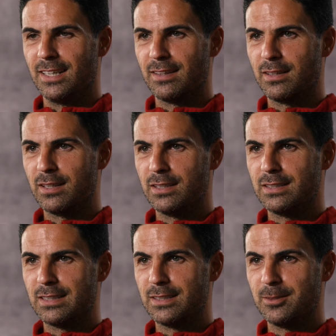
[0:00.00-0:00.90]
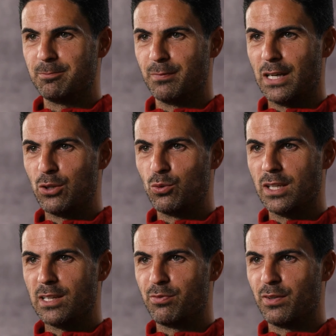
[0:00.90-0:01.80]
I think it's a
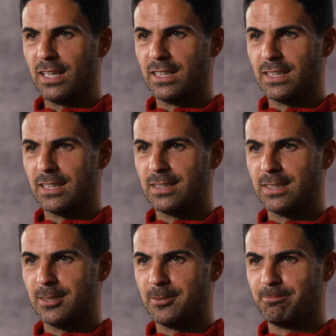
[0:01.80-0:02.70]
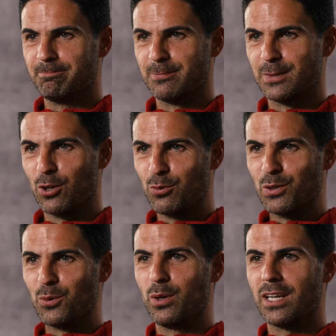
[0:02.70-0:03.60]
unique feeling that
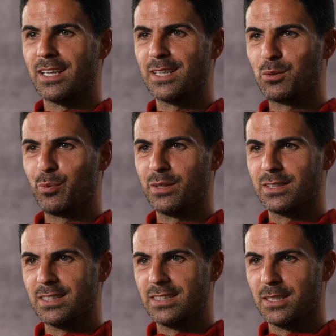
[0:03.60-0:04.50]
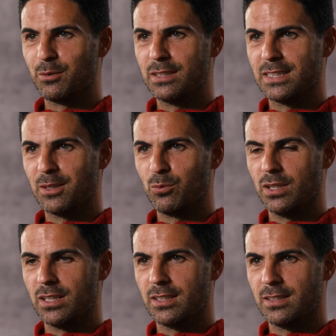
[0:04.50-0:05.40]
hopefully we can experience it every time
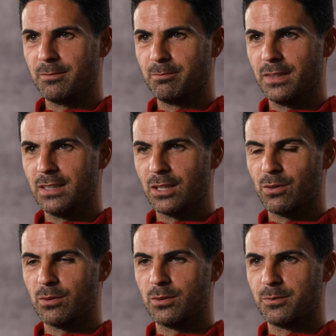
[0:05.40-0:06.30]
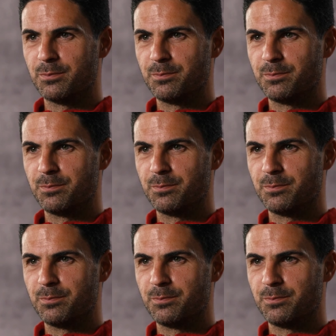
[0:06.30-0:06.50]
we are in the ground.